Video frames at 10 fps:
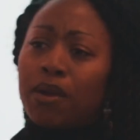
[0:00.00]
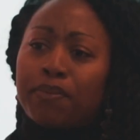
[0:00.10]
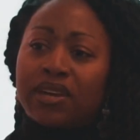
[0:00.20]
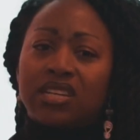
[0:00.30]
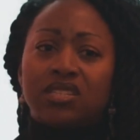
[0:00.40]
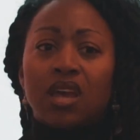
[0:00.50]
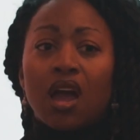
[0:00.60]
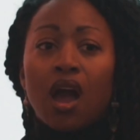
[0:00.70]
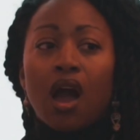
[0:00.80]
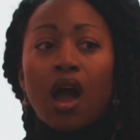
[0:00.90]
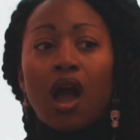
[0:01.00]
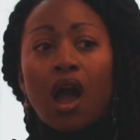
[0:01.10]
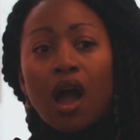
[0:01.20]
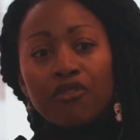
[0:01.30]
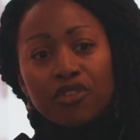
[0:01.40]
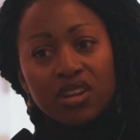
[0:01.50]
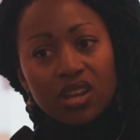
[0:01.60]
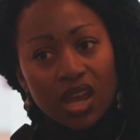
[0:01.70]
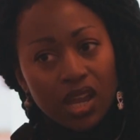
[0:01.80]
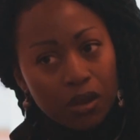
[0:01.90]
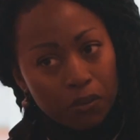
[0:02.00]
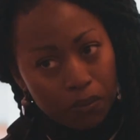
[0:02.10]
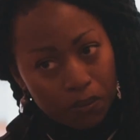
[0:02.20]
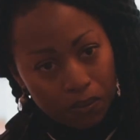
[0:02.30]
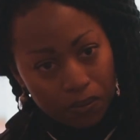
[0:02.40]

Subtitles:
remember his other name?